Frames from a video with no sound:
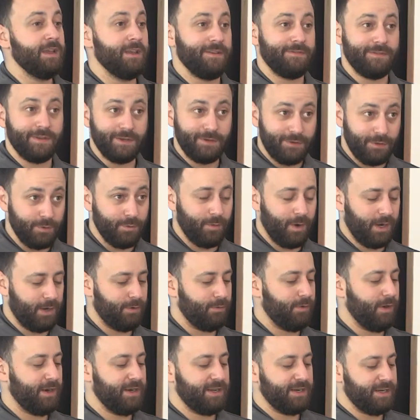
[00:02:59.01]
If you do wanna
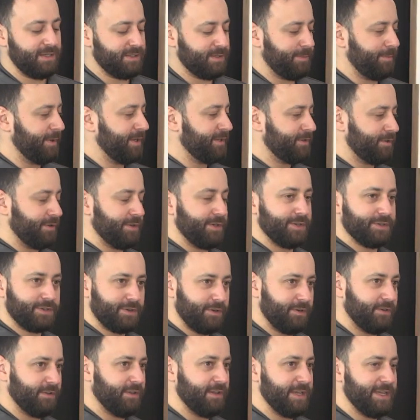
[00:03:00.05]
run it as a pistol, you
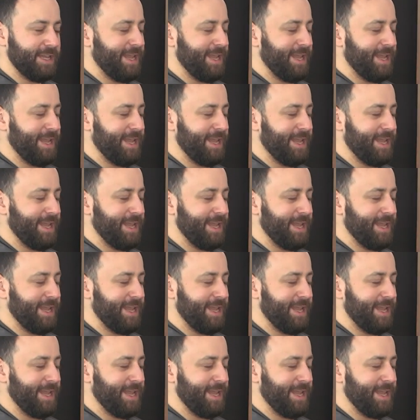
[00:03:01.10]
certainly